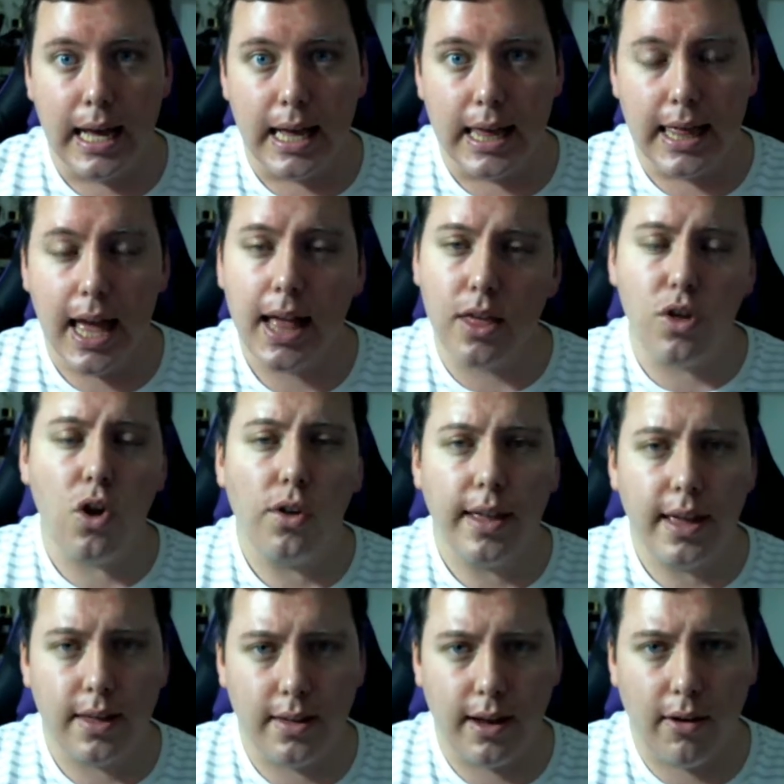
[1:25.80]
That's not
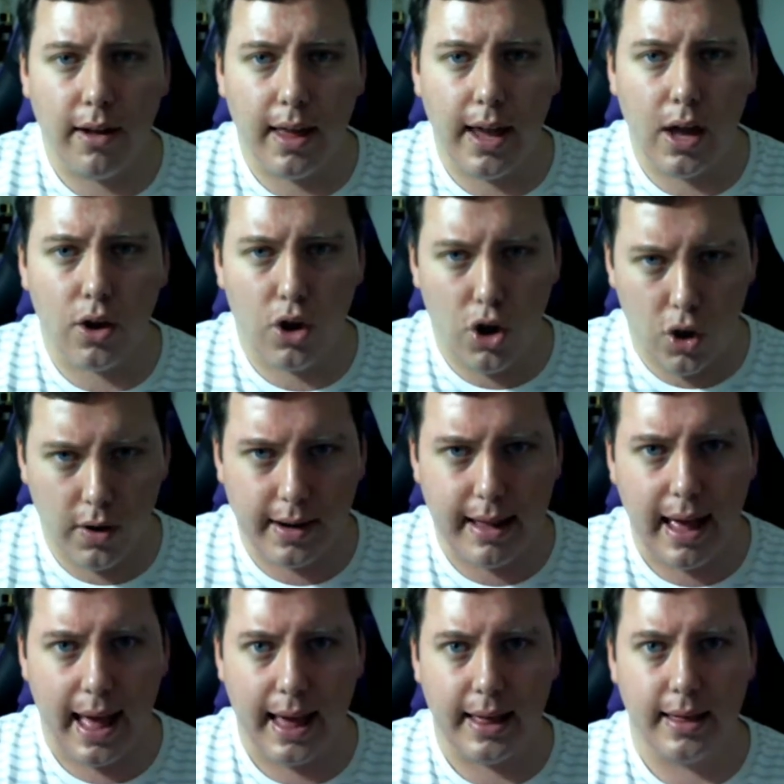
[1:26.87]
necessarily a good
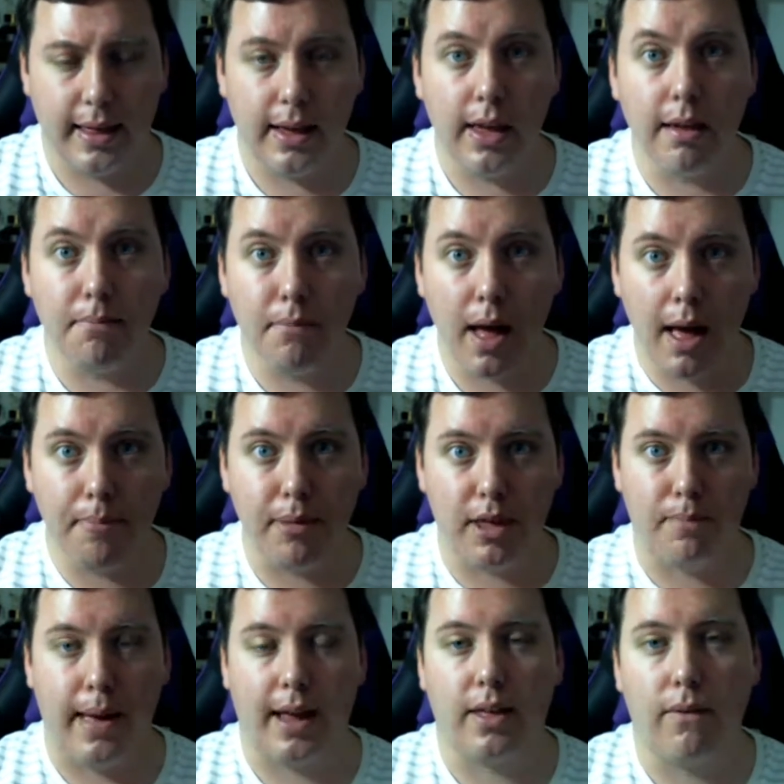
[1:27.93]
case in my
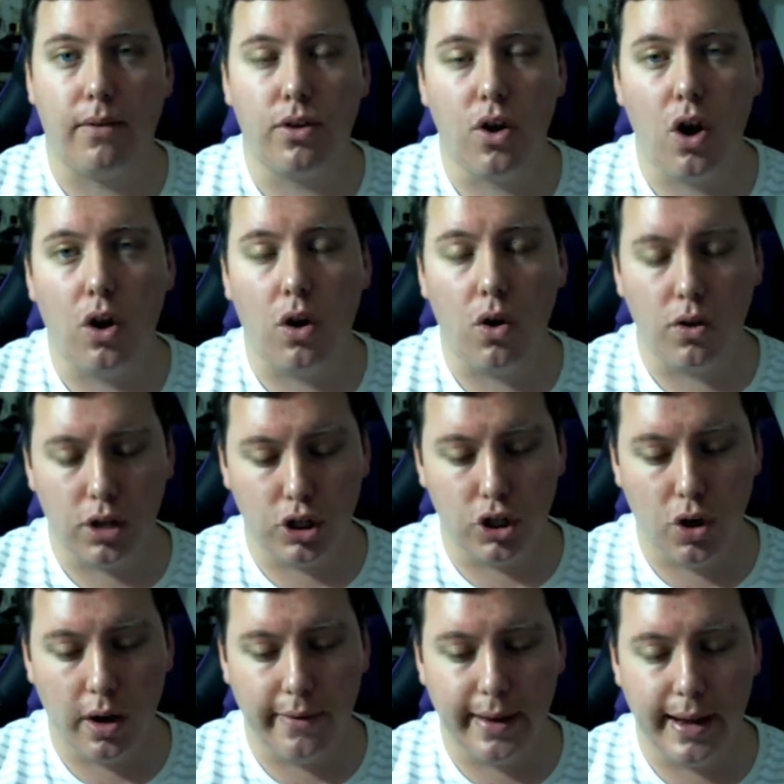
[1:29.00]
perspective. So long and
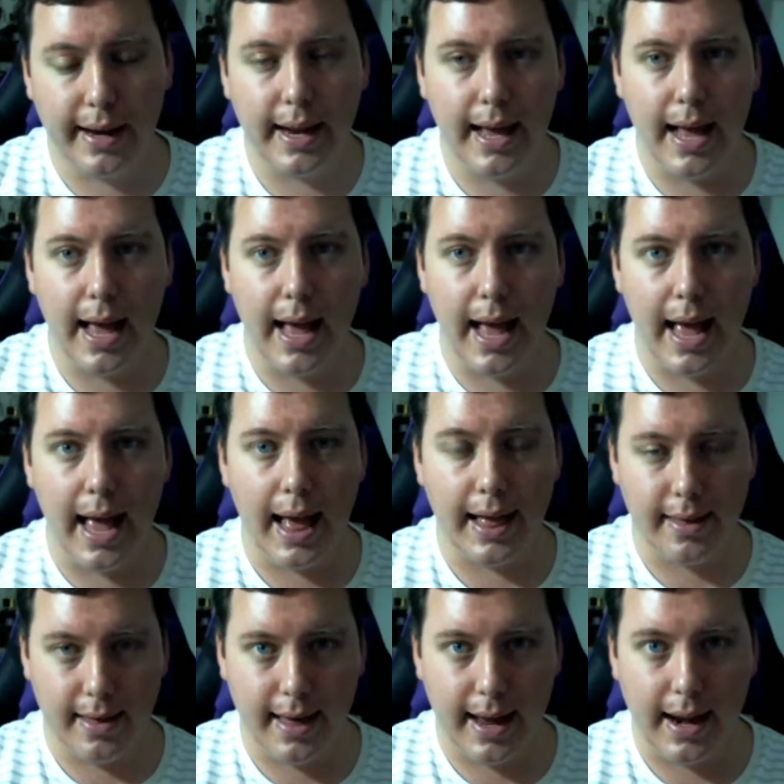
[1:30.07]
short of it, as I
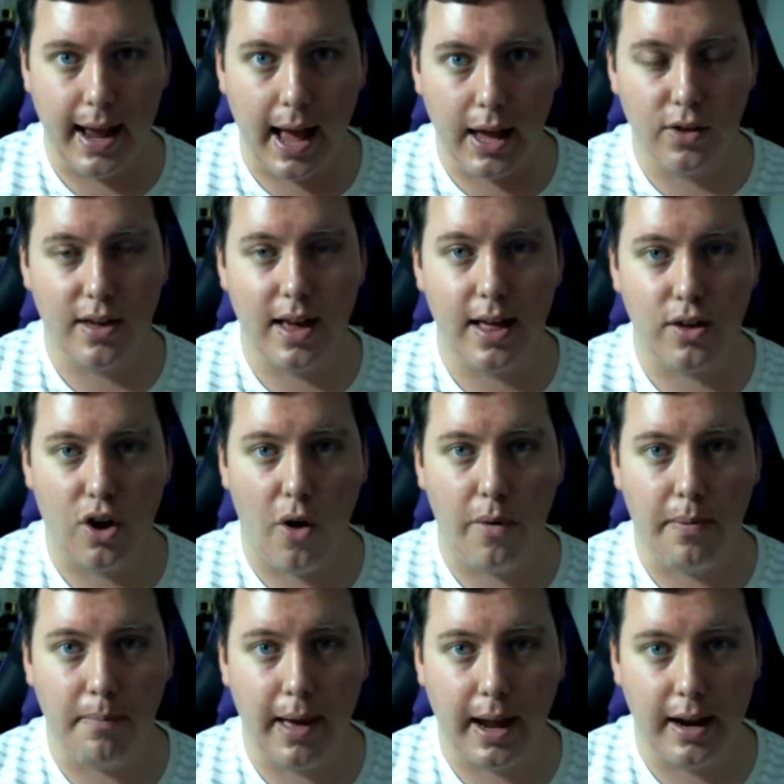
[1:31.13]
said, I use it as a
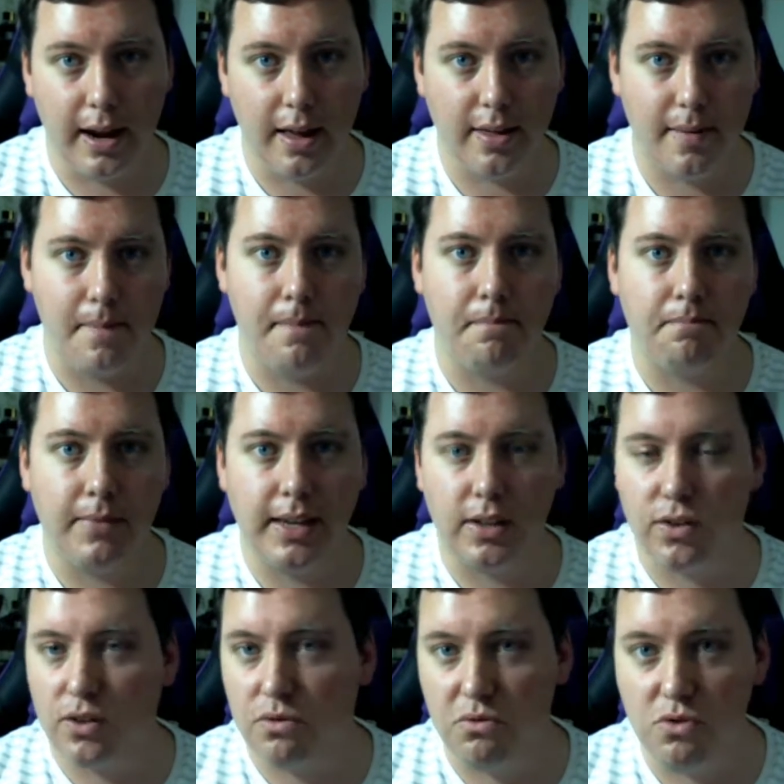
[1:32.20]
coping mechanism.
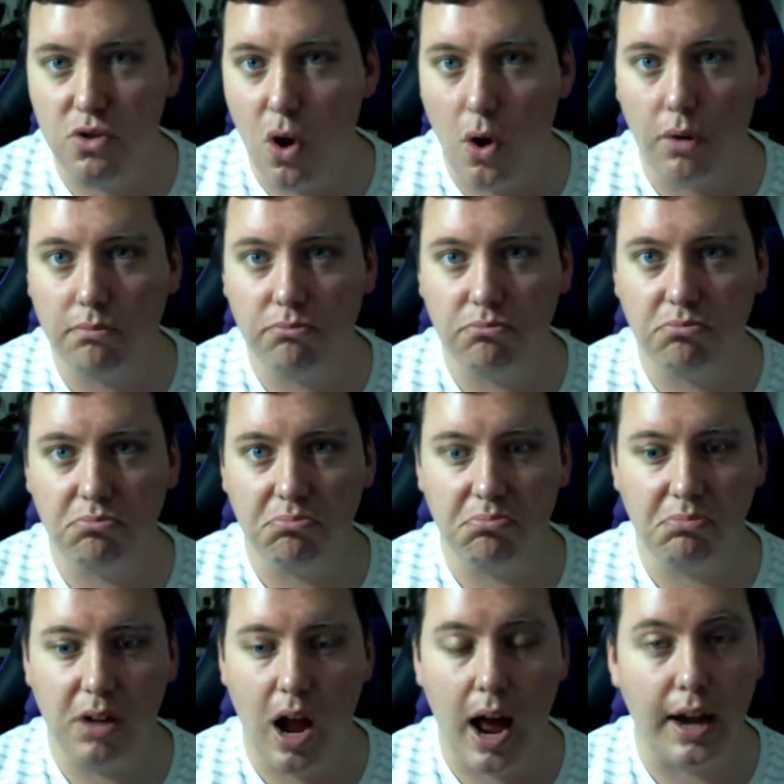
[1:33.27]
It's not
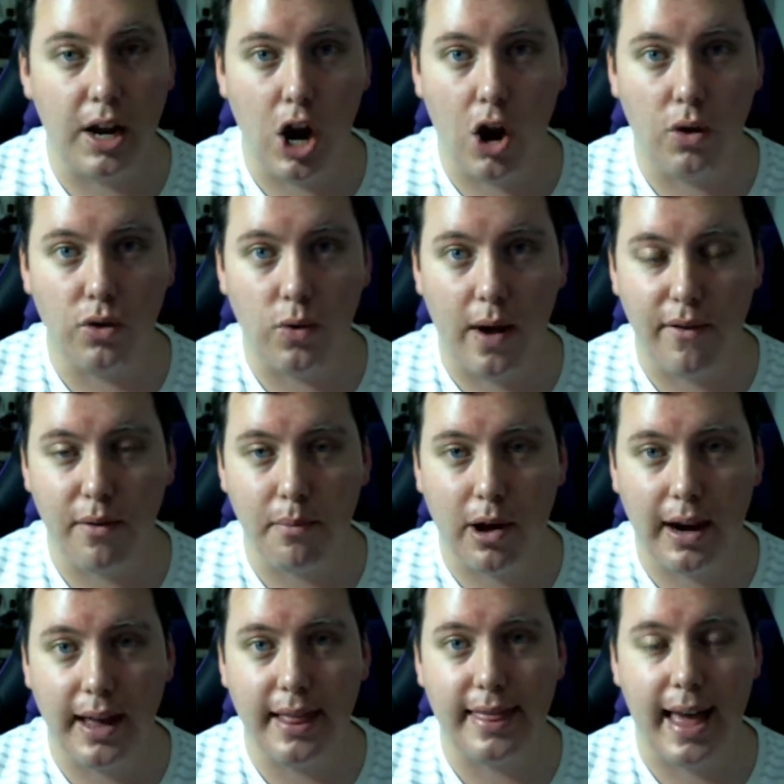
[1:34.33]
unknown to
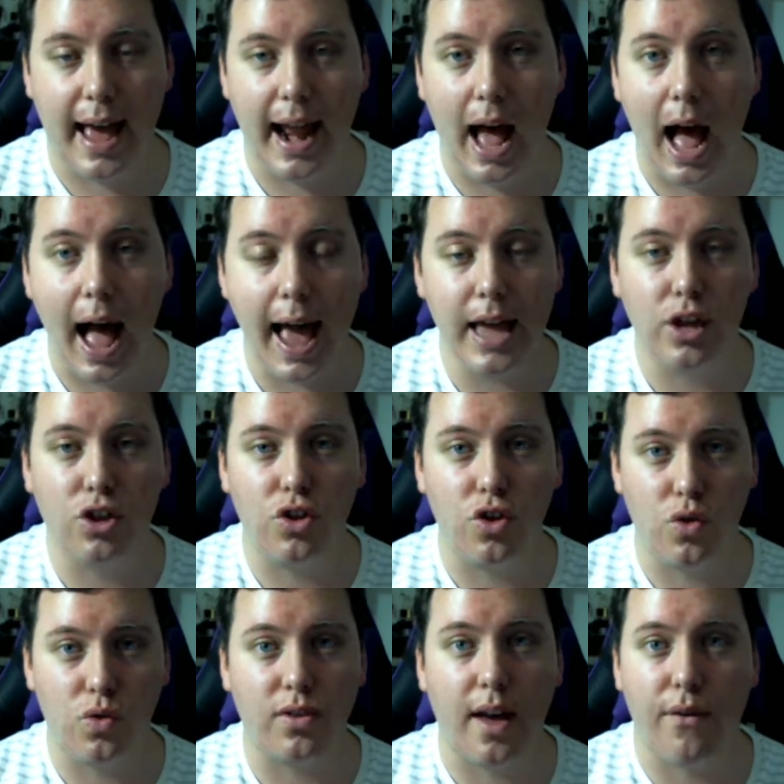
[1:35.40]
everybody that I
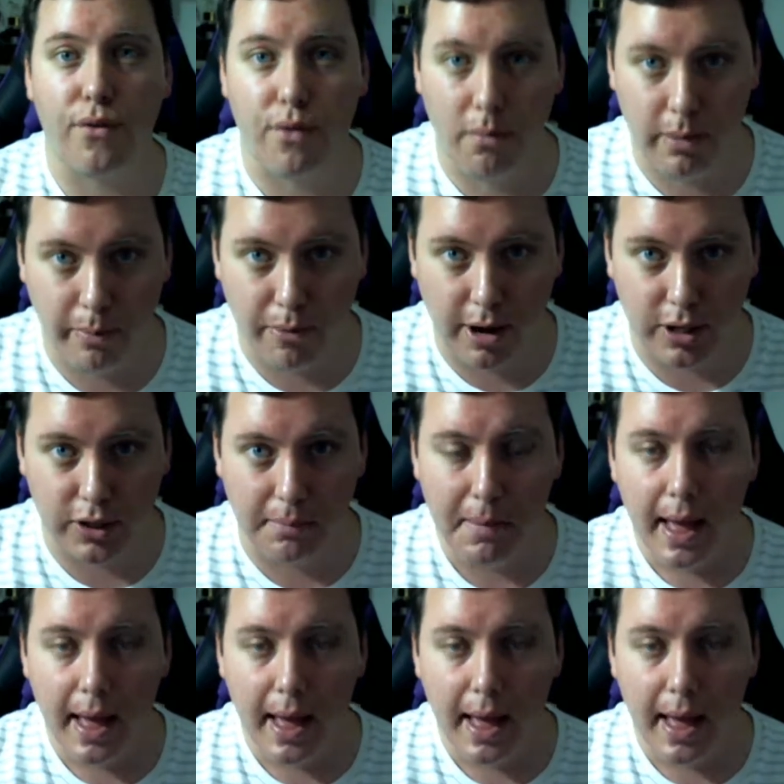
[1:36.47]
do suffer from depression.